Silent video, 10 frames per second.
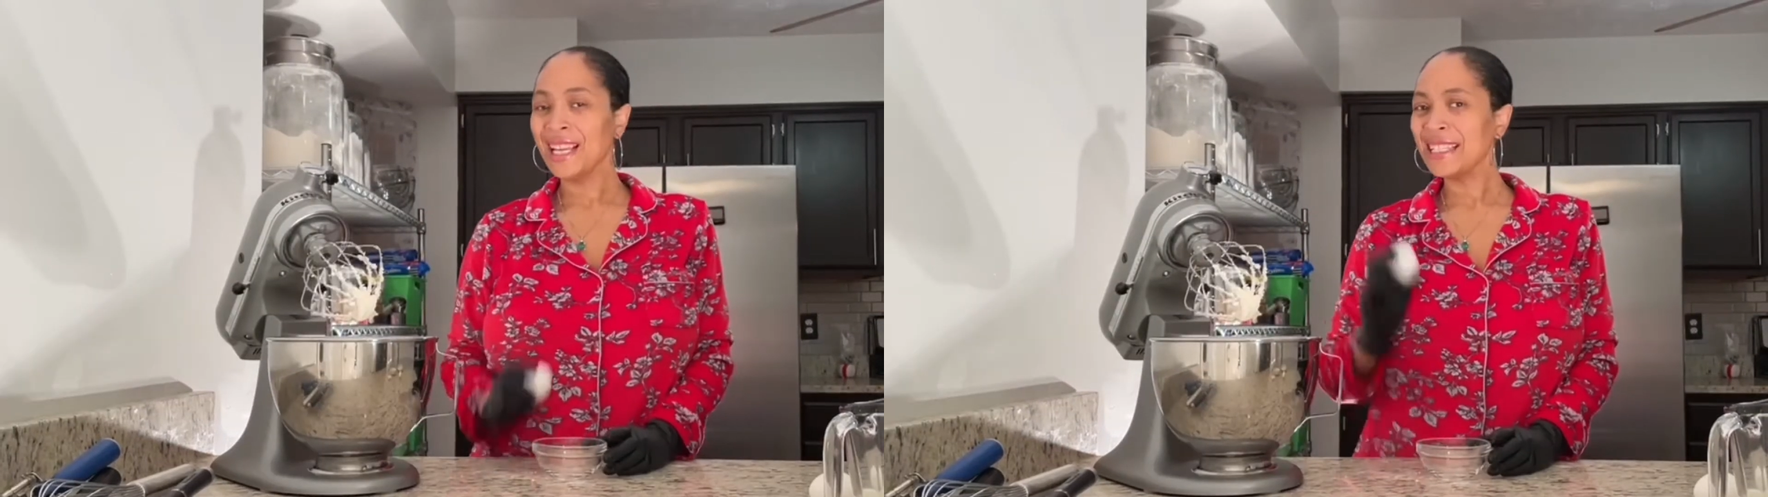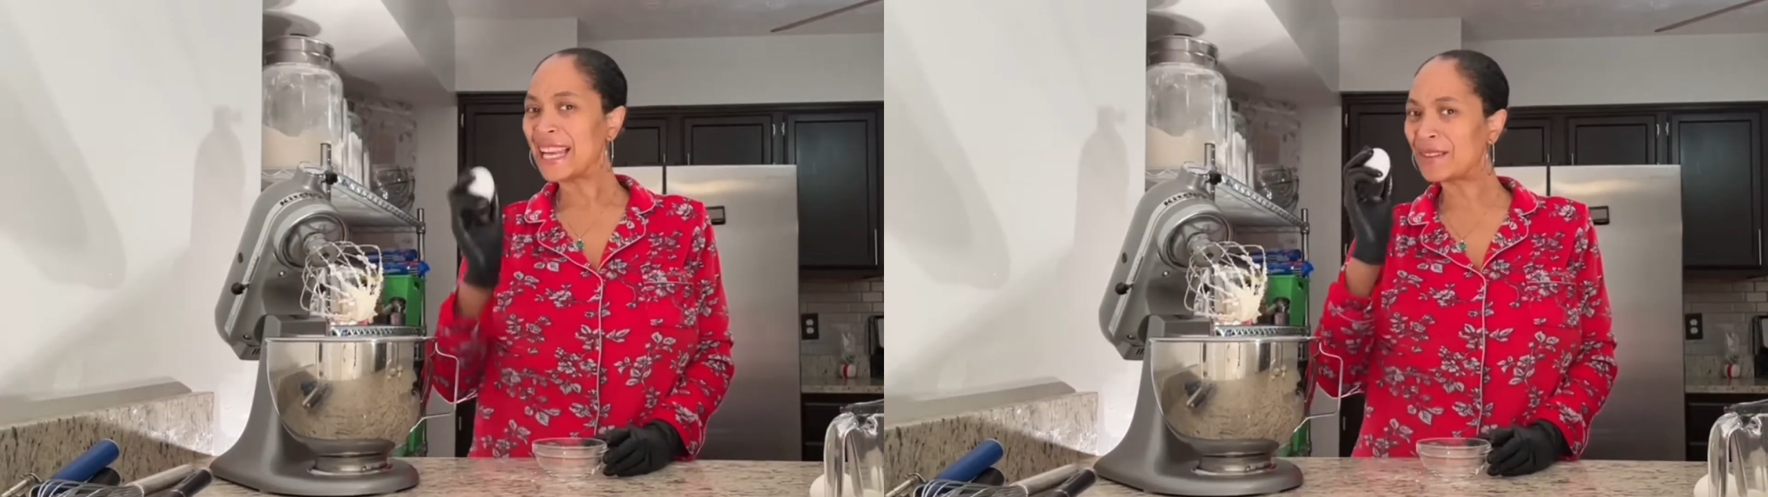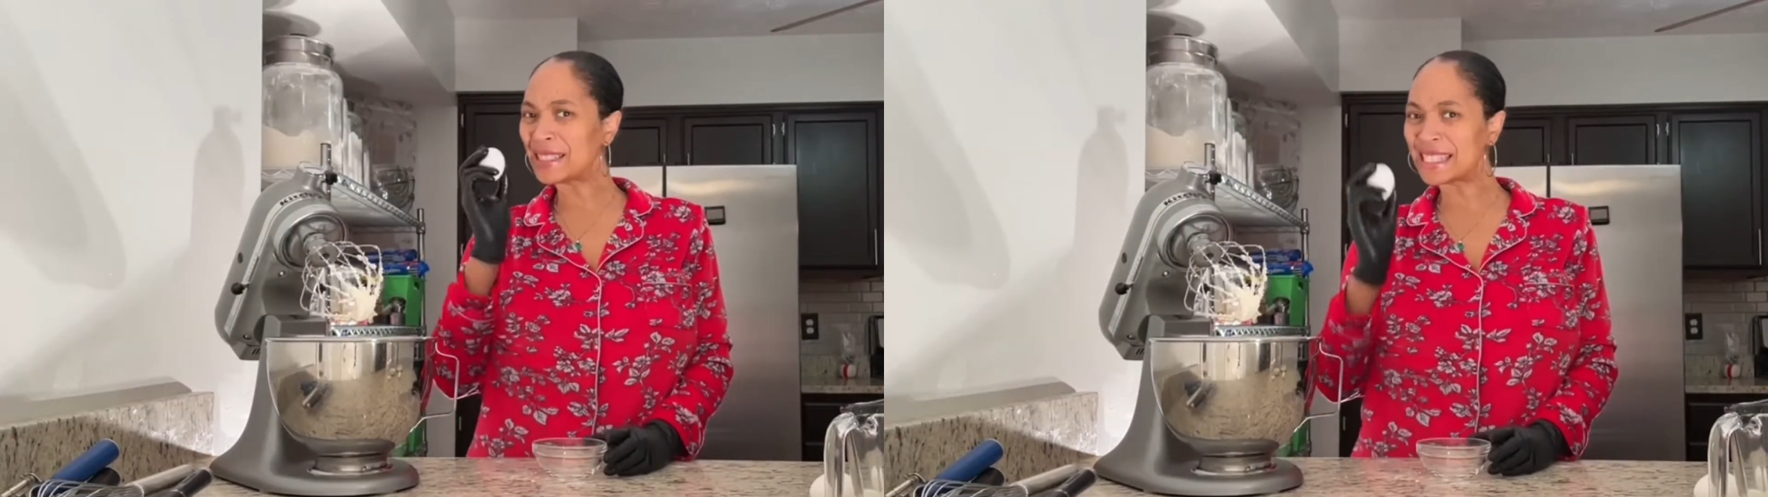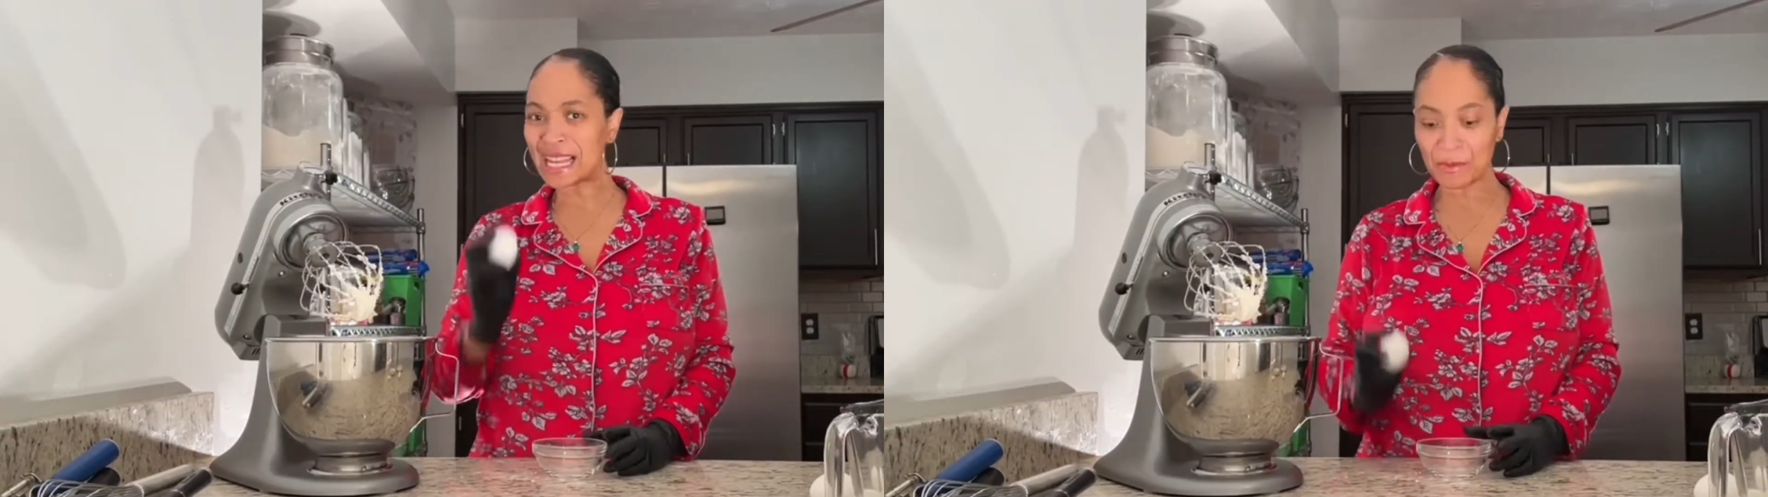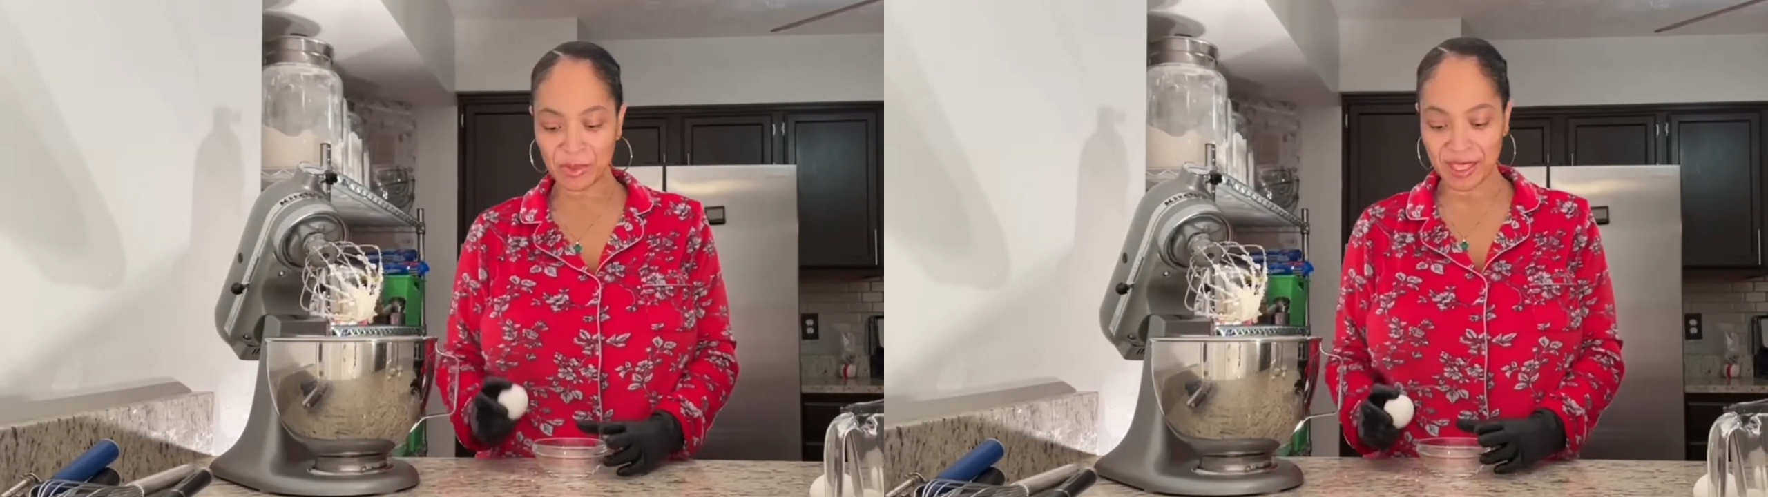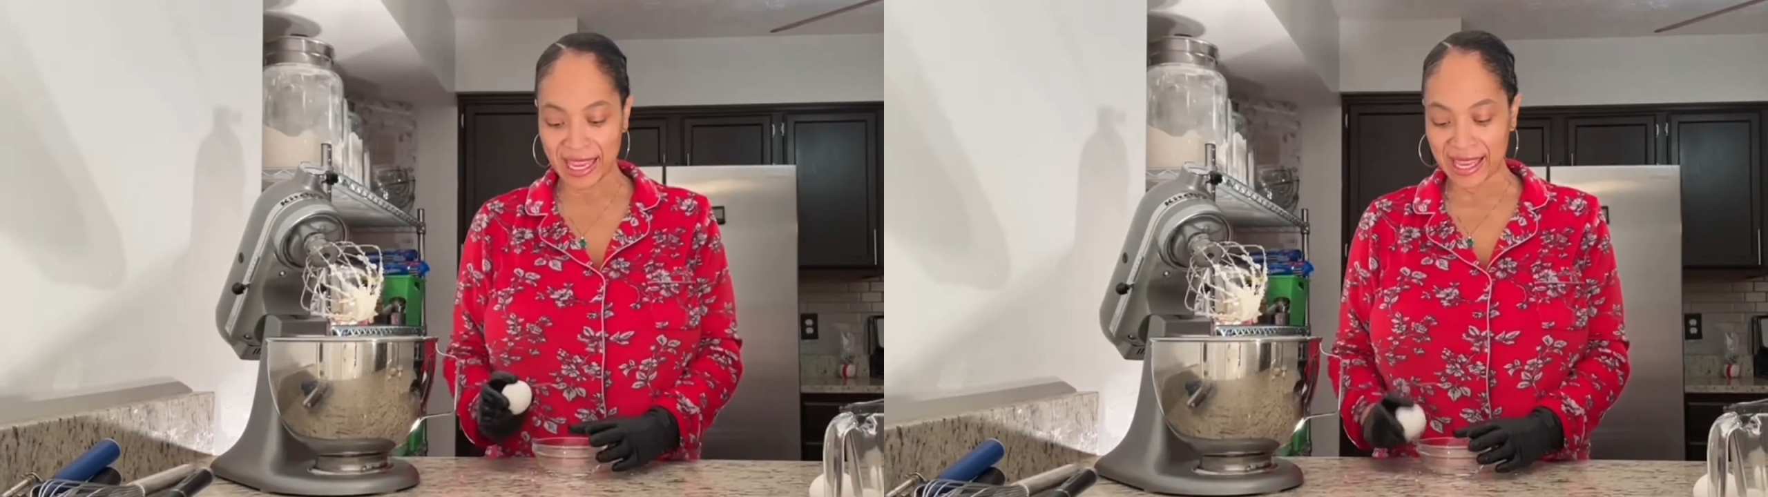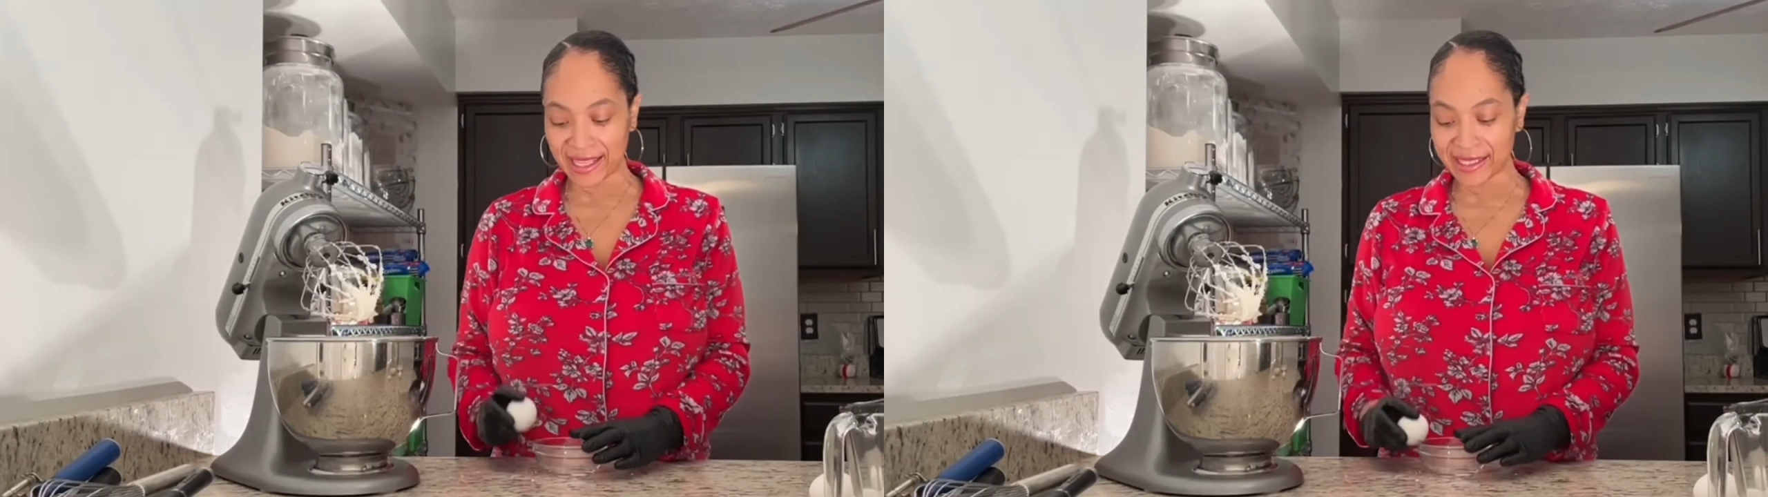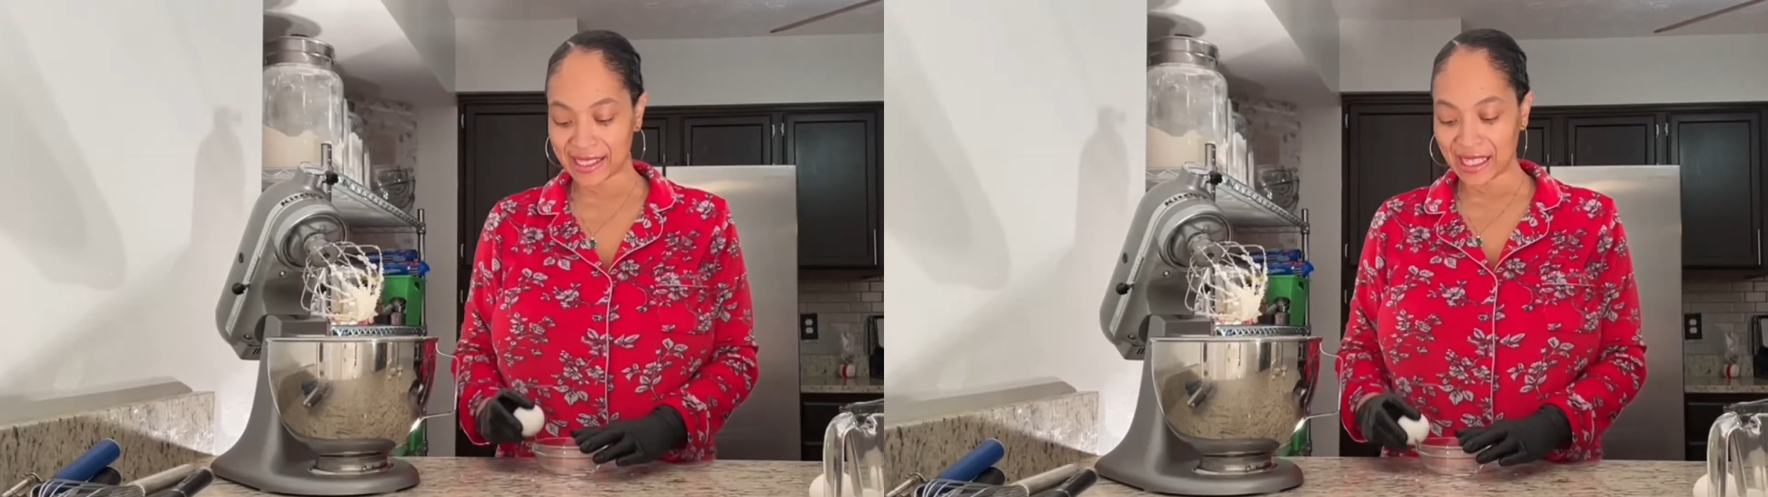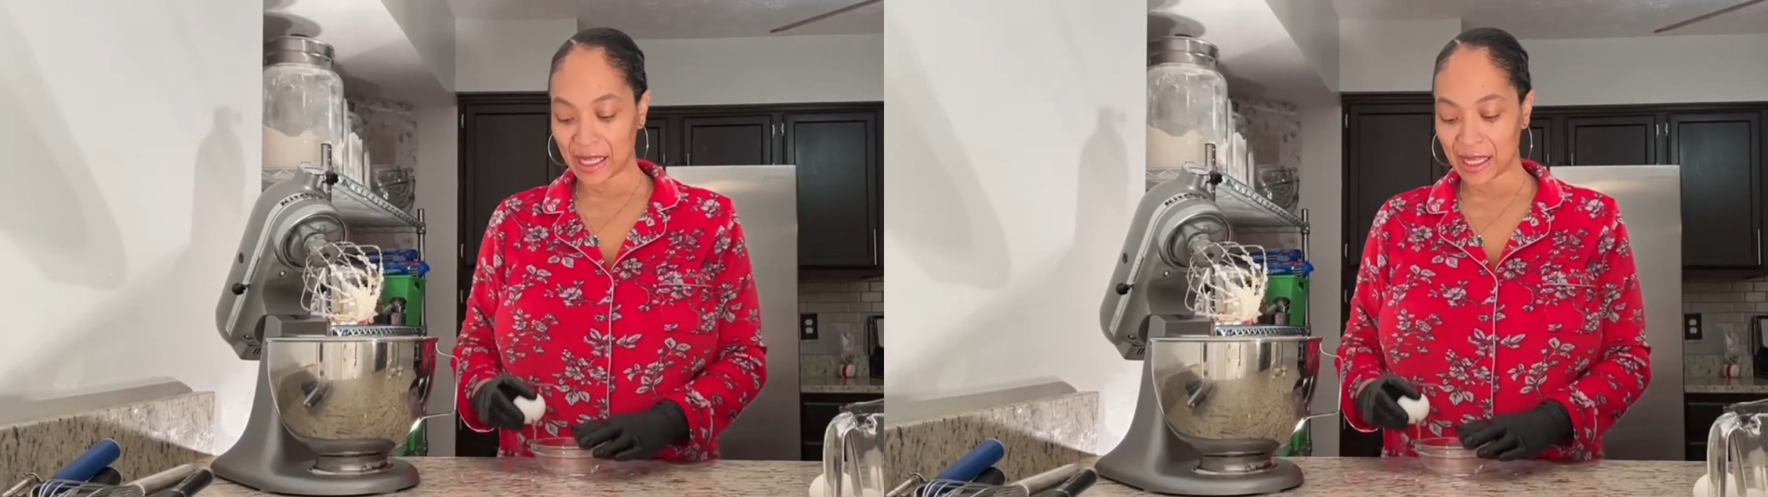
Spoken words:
Now it's time for the eggs.